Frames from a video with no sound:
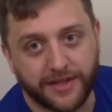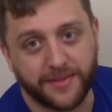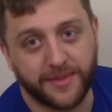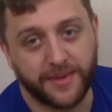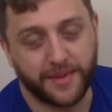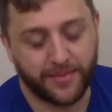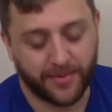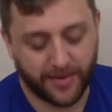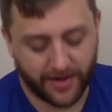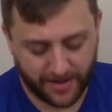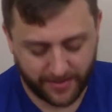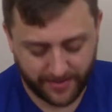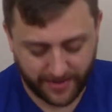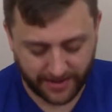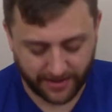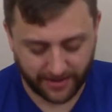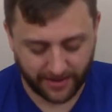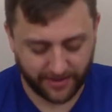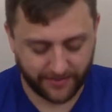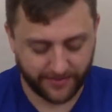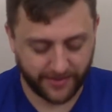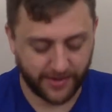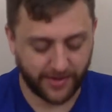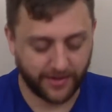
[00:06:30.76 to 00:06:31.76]
gonna be a problem. I
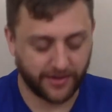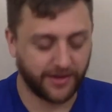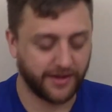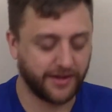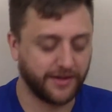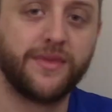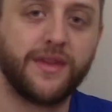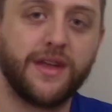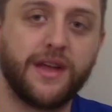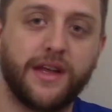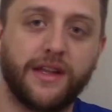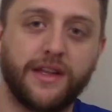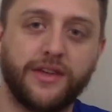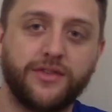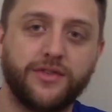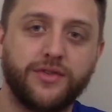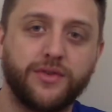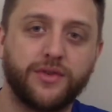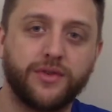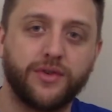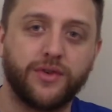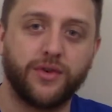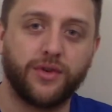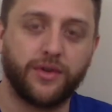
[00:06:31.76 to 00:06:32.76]
love yogurt. And then
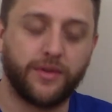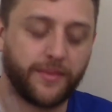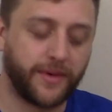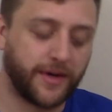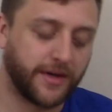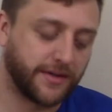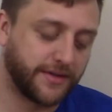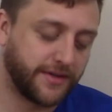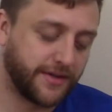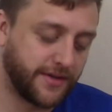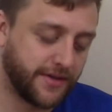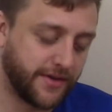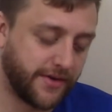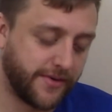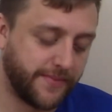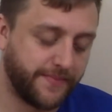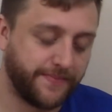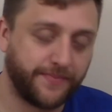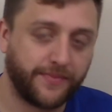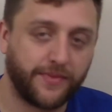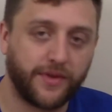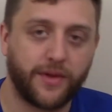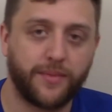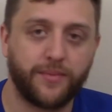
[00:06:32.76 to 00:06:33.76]
two granola bars, so
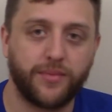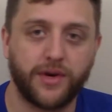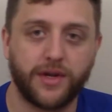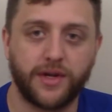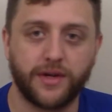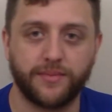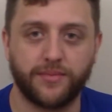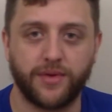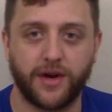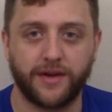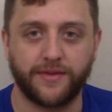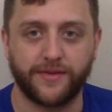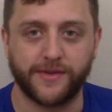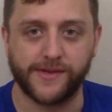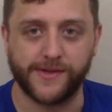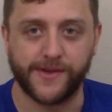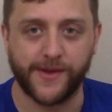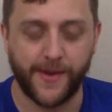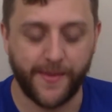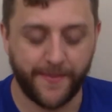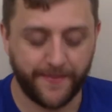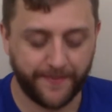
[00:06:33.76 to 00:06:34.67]
pretty good breakfast.